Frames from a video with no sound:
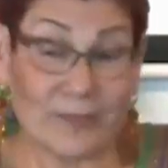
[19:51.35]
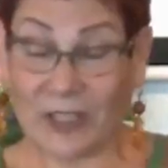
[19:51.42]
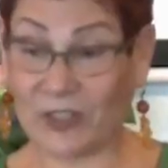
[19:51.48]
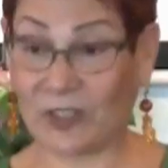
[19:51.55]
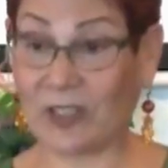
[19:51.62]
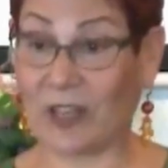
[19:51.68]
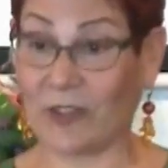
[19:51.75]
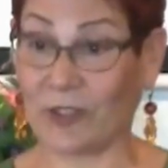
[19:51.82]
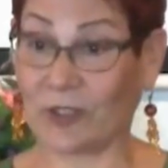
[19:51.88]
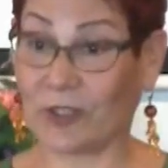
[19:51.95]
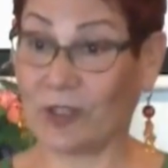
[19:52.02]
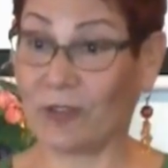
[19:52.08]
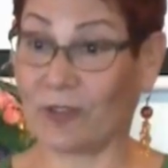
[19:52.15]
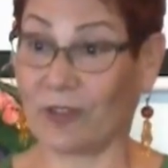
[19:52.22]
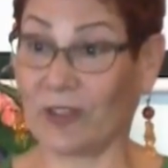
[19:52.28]
That's not the
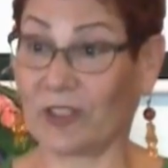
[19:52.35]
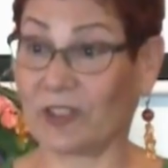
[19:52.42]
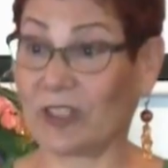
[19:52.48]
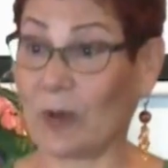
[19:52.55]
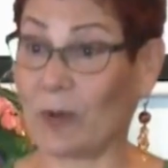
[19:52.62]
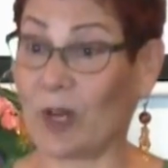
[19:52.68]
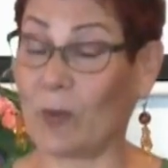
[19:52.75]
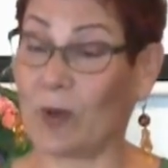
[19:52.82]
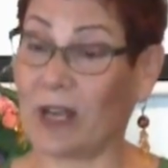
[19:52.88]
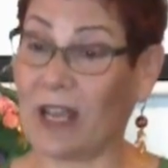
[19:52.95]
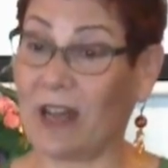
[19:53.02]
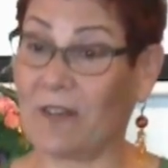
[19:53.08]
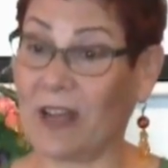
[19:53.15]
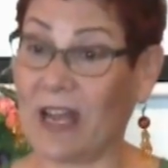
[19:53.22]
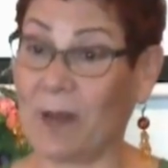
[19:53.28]
truth. That's not what I want
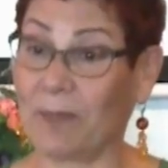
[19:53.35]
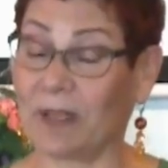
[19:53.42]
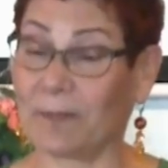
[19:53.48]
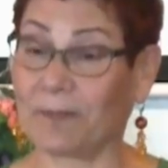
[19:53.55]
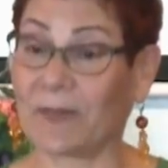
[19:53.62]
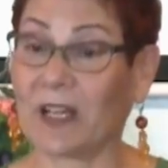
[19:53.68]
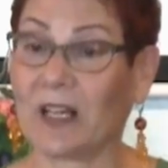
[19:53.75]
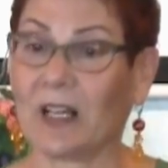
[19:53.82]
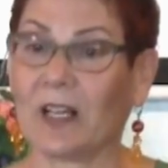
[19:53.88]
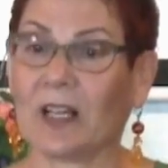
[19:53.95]
to have happen.